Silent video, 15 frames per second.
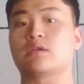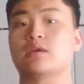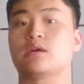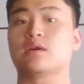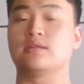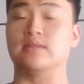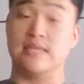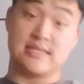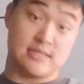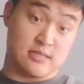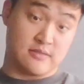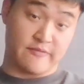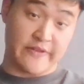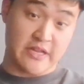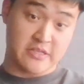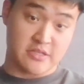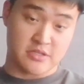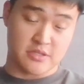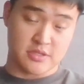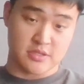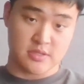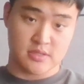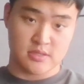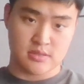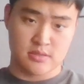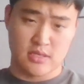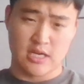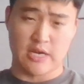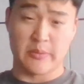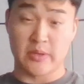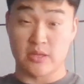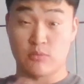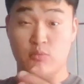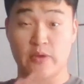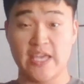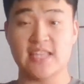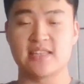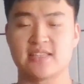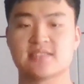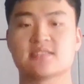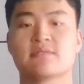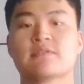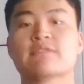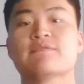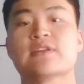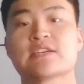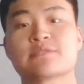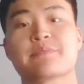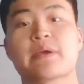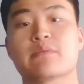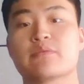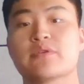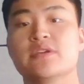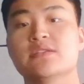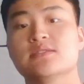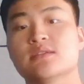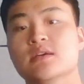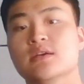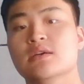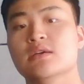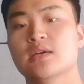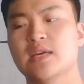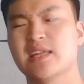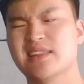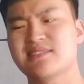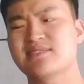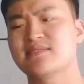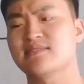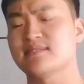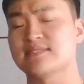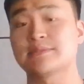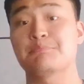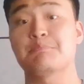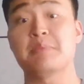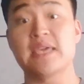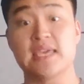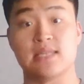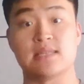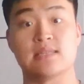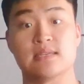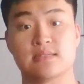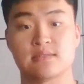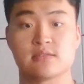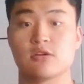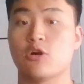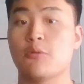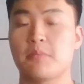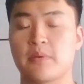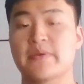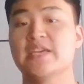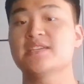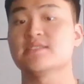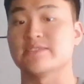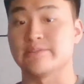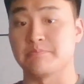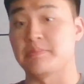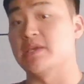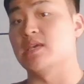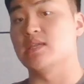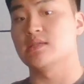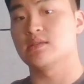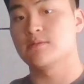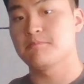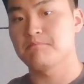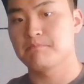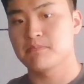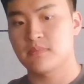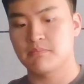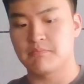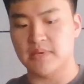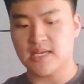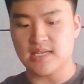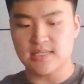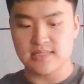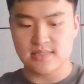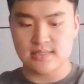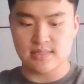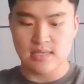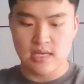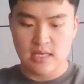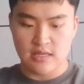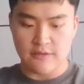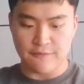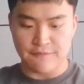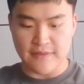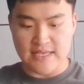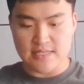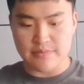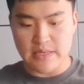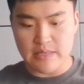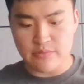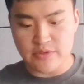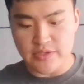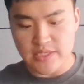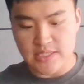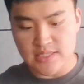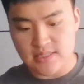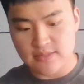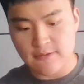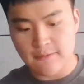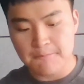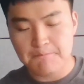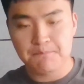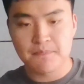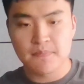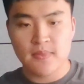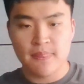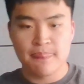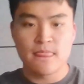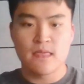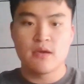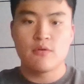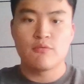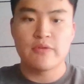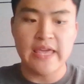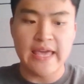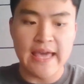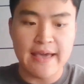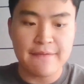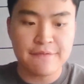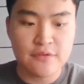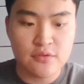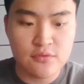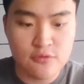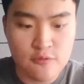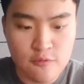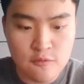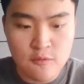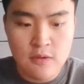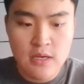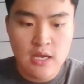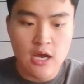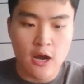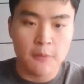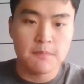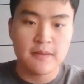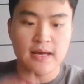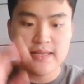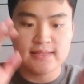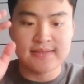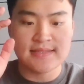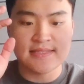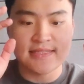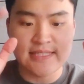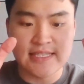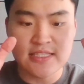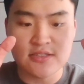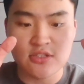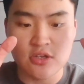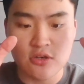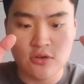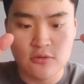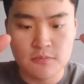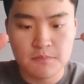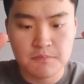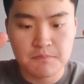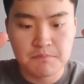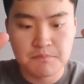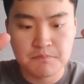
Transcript: the disadvantages, the weakness of the flash memories, it's the speed, it's the operation speed. Because the flash memories, we have to apply the signal